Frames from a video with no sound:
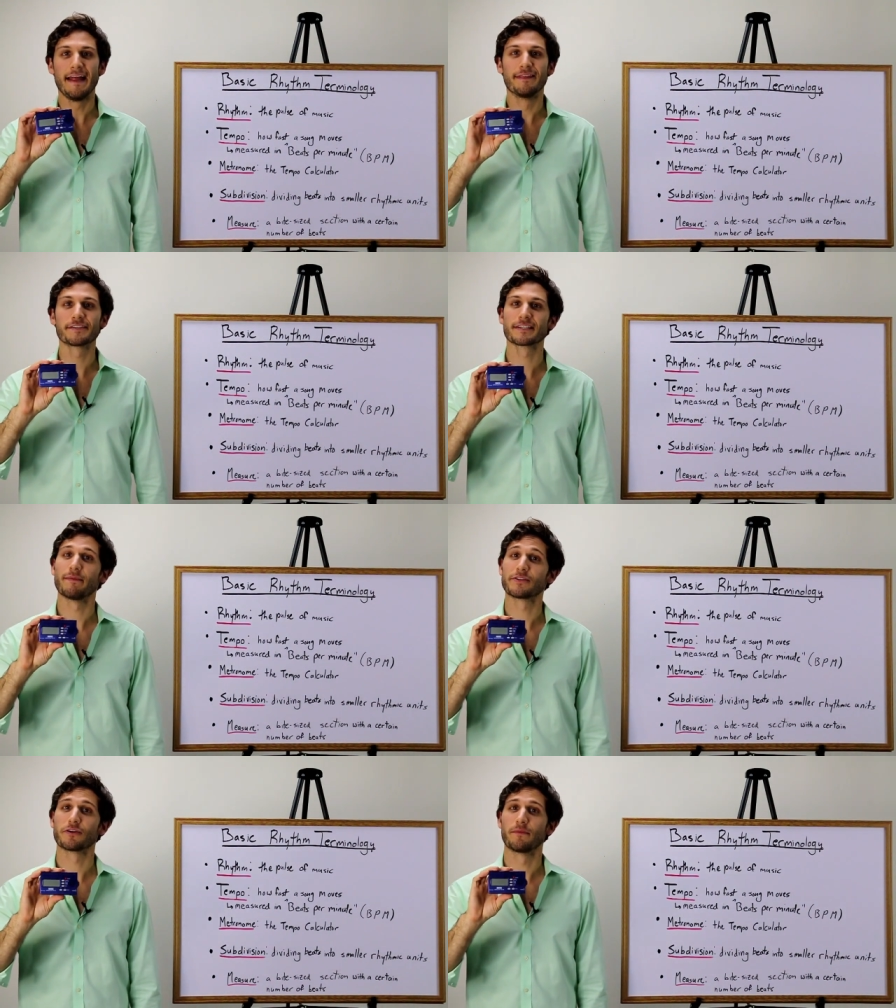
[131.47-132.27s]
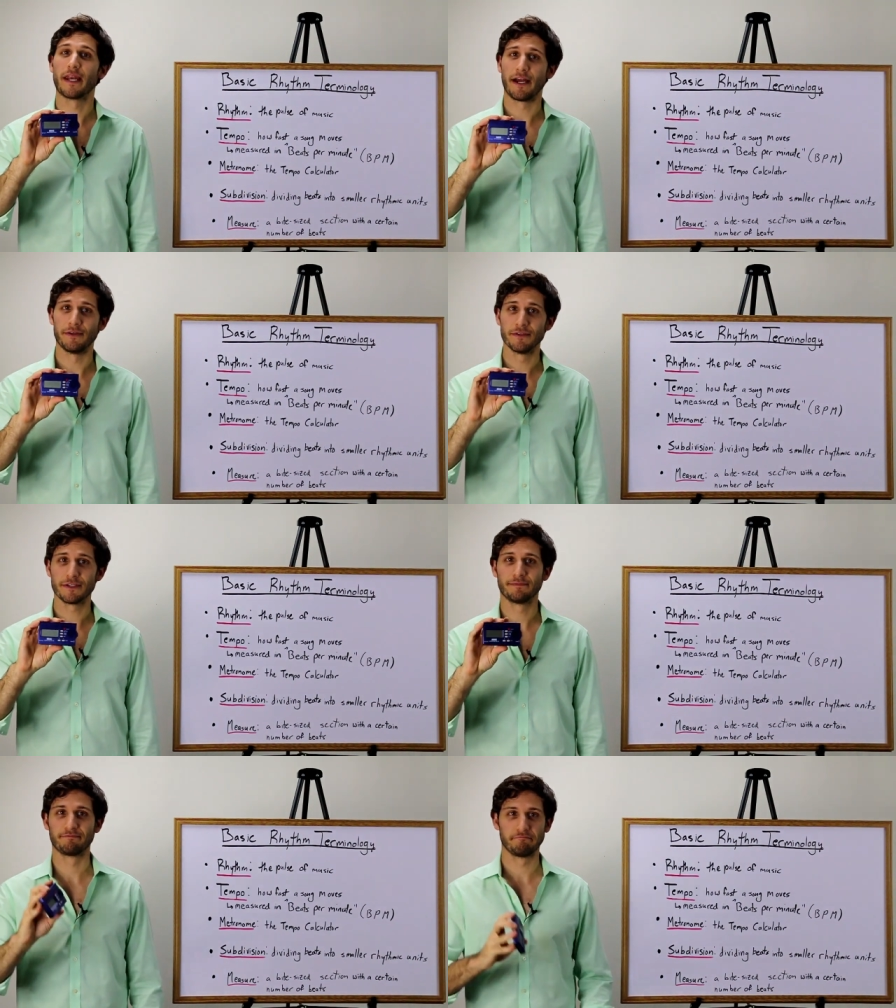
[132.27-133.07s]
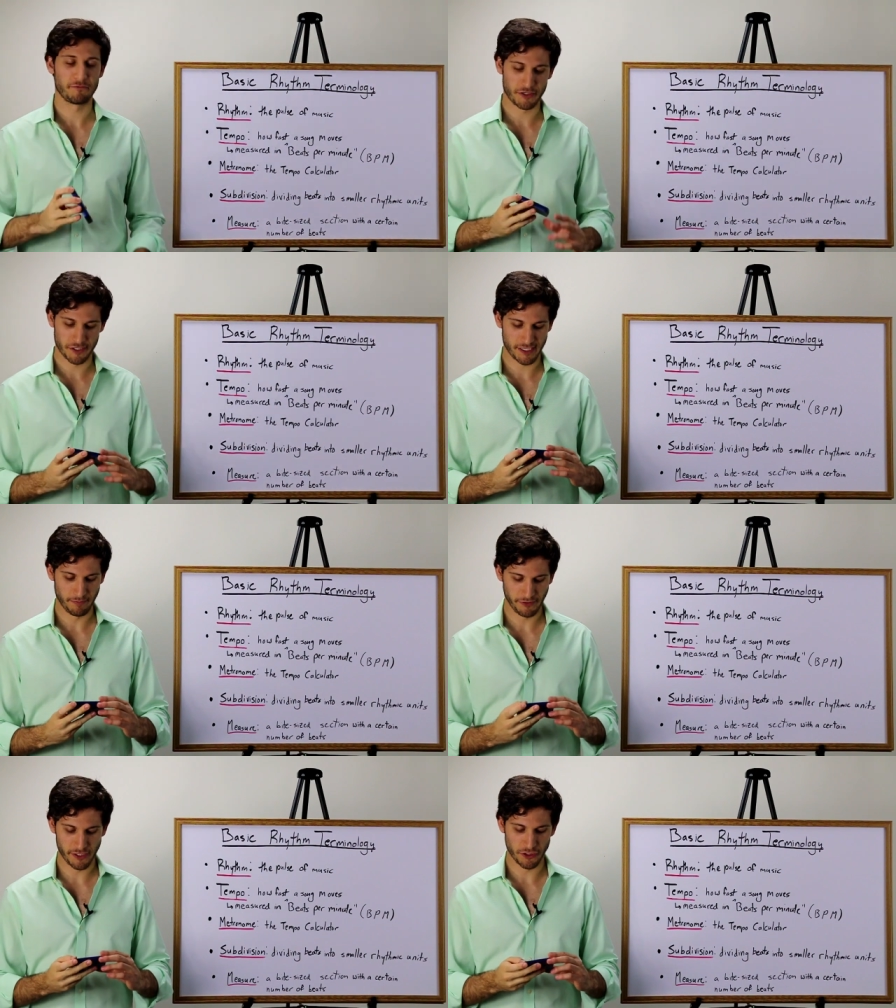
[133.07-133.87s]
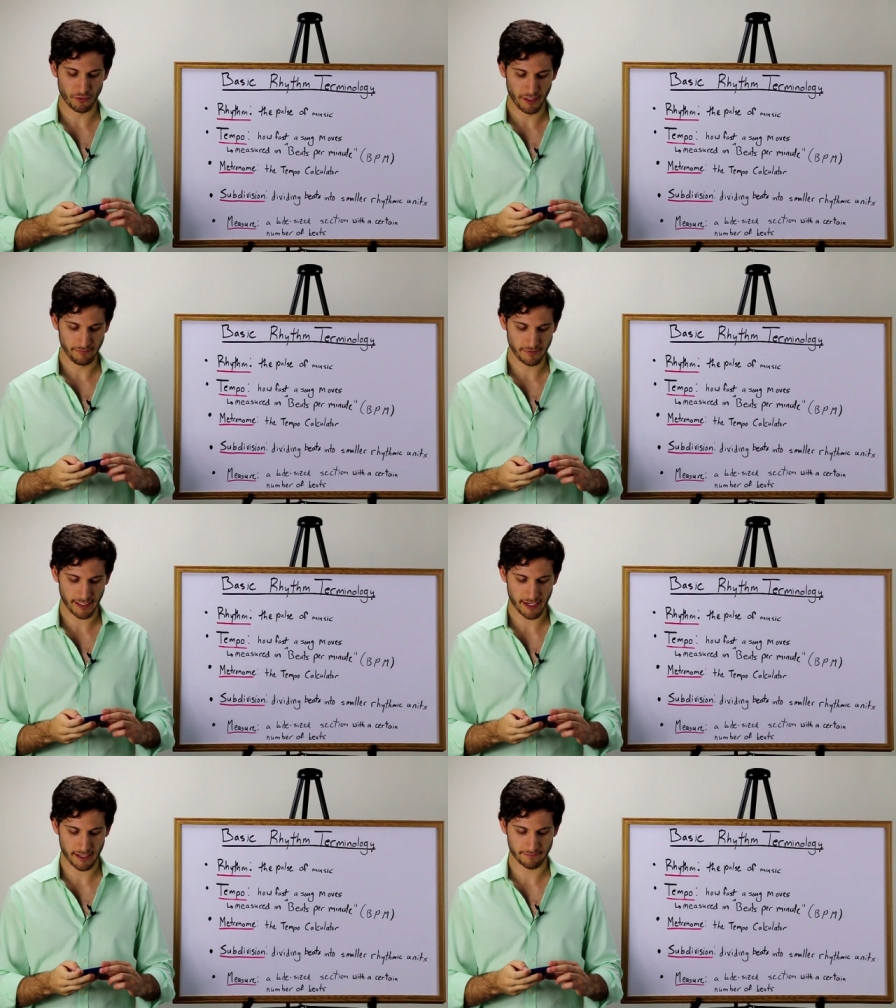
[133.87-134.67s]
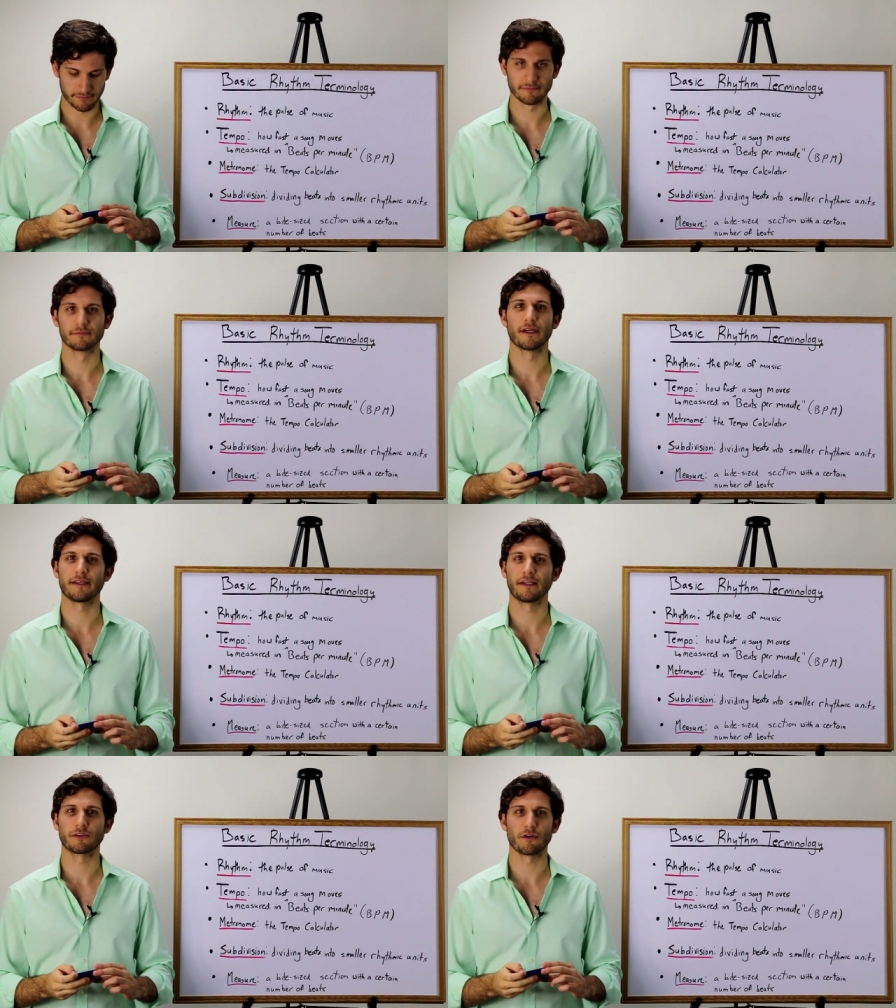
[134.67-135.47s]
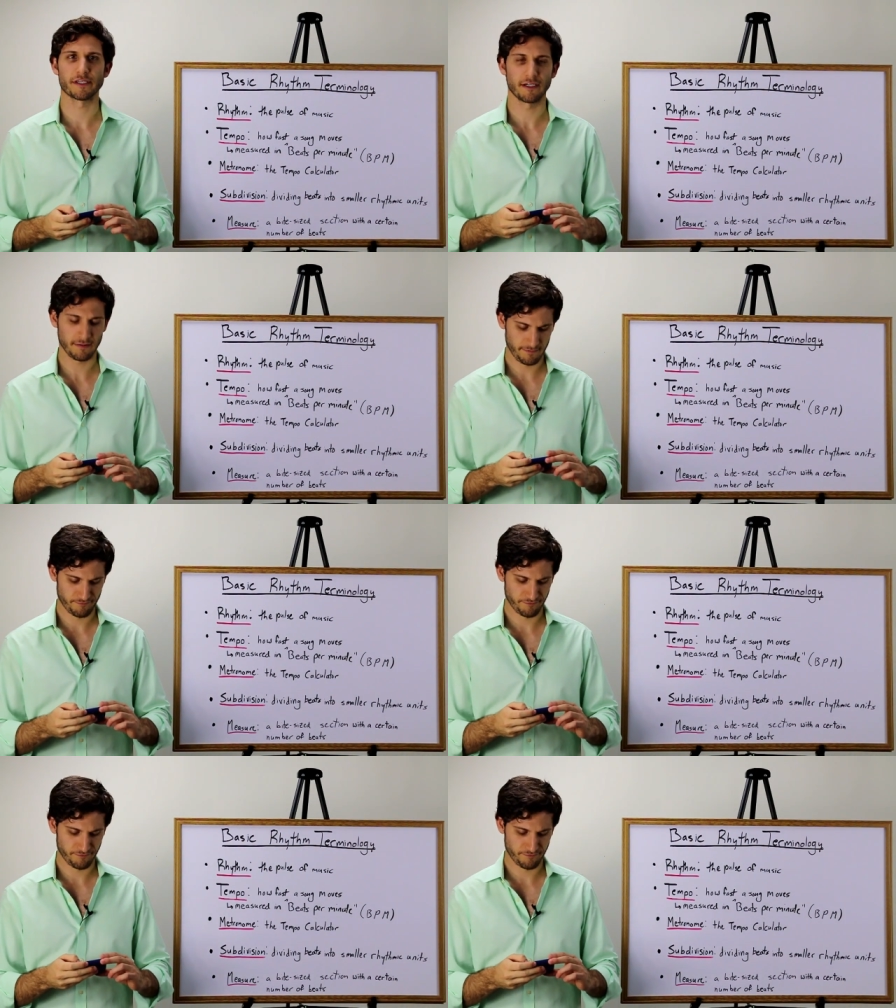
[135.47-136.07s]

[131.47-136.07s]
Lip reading: This is the metronome that I use, just a simple digital one that I got at, I think, Guitar Center.